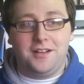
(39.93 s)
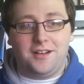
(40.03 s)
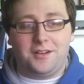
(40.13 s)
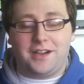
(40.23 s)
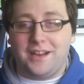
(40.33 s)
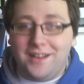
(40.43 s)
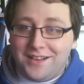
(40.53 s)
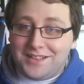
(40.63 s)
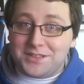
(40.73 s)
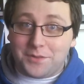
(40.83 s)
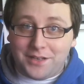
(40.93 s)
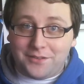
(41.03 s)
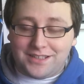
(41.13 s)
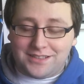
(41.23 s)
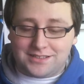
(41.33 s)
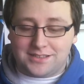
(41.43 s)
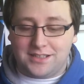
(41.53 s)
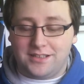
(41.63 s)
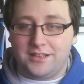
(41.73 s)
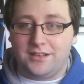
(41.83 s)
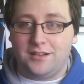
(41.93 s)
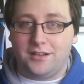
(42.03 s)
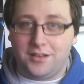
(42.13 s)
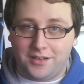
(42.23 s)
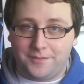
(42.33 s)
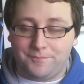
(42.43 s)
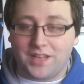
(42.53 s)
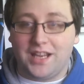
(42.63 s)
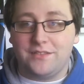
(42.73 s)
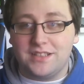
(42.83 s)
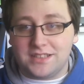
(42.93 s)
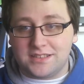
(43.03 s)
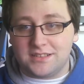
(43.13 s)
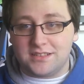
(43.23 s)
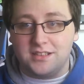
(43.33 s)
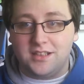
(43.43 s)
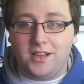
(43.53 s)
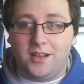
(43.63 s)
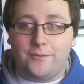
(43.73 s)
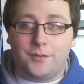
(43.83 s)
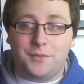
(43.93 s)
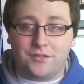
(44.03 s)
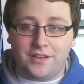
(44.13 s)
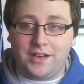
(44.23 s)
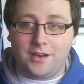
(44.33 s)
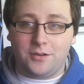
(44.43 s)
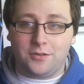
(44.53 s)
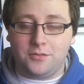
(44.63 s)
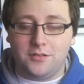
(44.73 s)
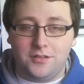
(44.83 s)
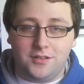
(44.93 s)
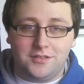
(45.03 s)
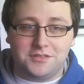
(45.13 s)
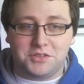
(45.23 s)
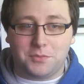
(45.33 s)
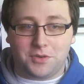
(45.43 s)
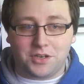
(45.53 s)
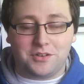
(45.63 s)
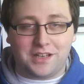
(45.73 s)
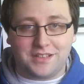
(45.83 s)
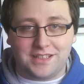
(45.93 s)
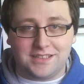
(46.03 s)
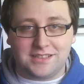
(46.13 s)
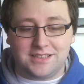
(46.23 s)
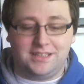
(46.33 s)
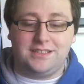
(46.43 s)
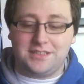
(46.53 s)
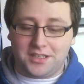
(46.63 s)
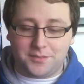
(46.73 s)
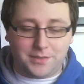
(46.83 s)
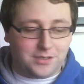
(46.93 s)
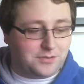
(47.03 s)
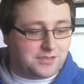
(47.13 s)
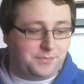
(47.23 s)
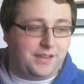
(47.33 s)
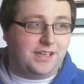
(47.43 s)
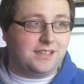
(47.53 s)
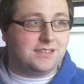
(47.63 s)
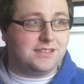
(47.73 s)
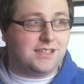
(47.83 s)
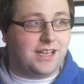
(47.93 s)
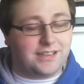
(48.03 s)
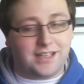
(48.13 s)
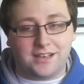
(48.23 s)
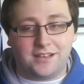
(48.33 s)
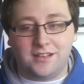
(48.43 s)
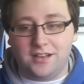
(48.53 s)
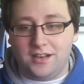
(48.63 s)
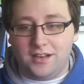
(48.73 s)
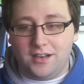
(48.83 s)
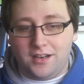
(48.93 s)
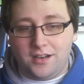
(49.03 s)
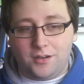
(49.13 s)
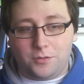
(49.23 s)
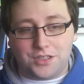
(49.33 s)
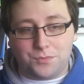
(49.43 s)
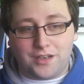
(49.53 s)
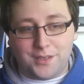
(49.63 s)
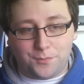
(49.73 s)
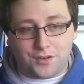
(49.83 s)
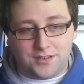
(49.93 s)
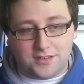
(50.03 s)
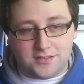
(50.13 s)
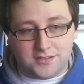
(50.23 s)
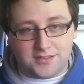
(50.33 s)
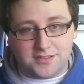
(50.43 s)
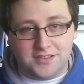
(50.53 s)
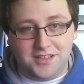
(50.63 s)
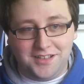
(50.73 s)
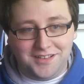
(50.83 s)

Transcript: Okay, so anyways, I have a list from your video, so I'm gonna go down the list, and then talk about some things, and then watch more Gilmore Girls